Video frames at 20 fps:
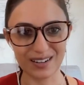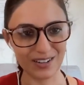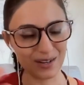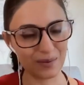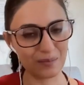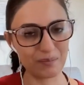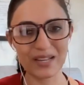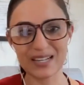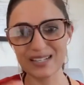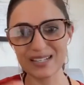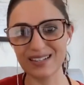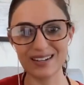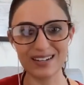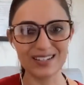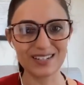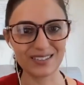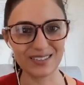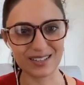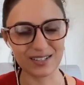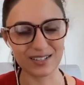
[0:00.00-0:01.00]
And you can mix it
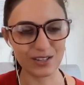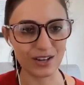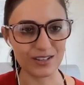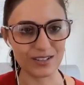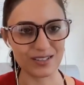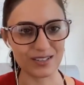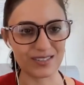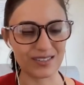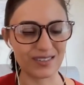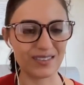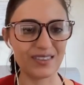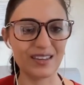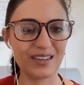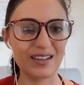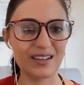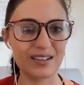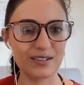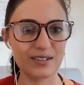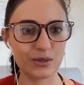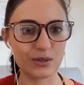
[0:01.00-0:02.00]
into these sauces and
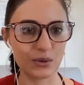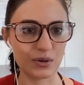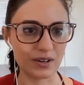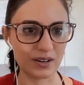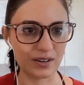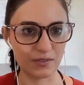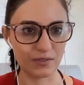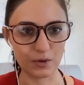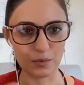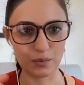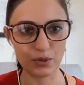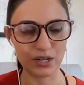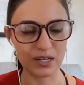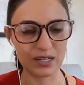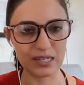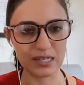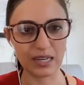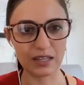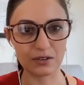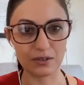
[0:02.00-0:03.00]
things, or if you're
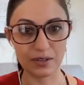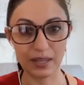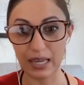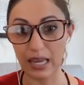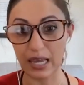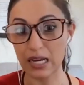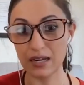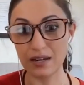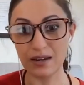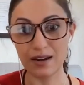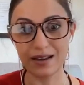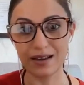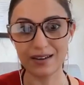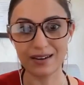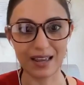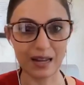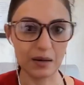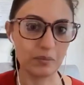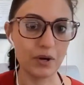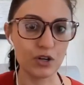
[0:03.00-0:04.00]
putting together like a
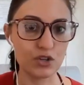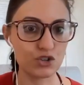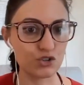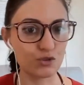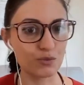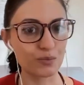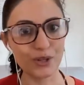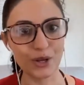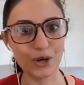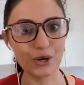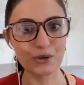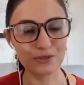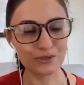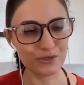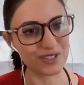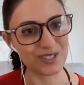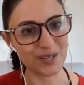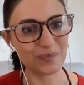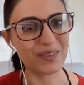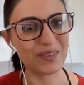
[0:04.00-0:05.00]
nut and mushroom
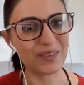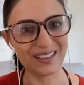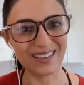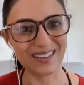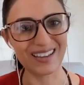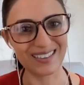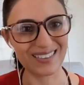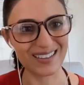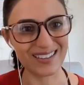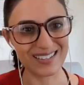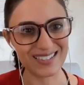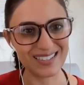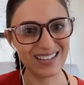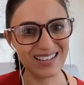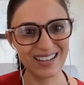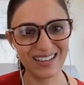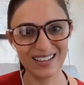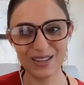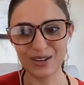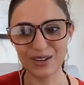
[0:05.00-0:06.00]
loaf or something like this,
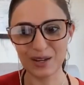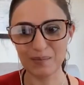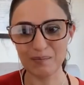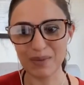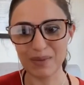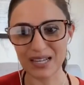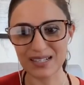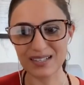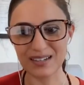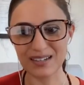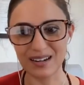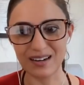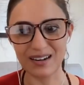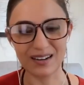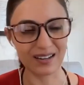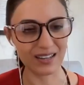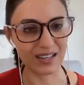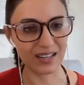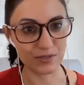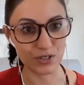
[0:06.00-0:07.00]
you can mix it
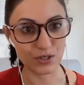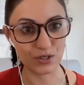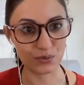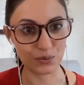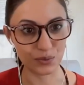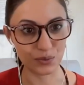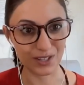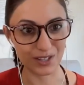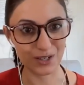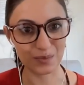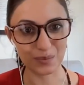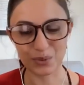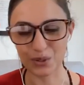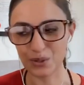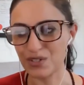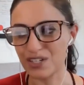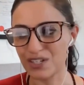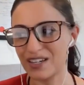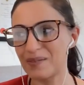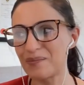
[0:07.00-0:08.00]
in and it gives you really good
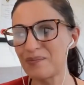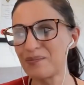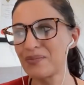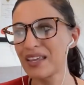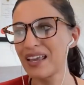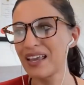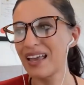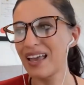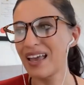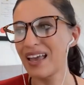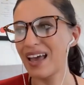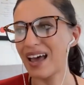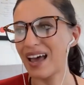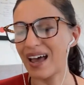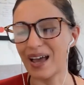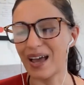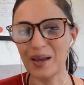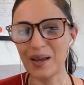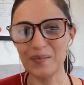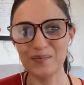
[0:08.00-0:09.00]
protein.
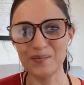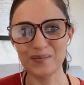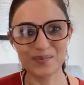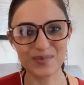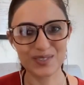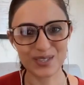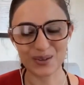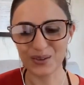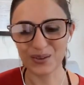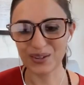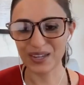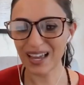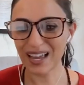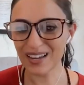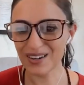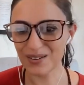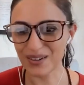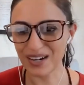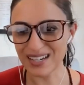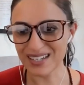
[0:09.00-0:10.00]
So
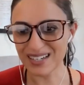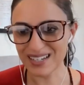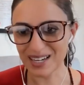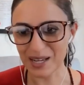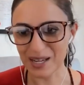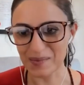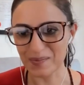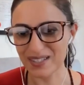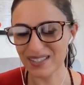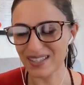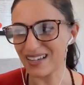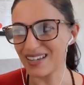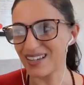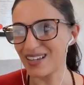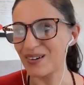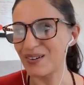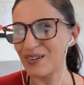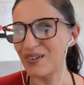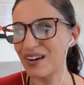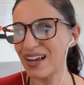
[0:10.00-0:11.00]
yeah, great tips.
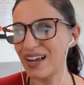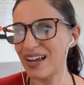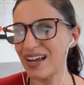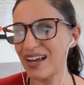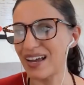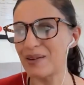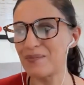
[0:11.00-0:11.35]
Thank you.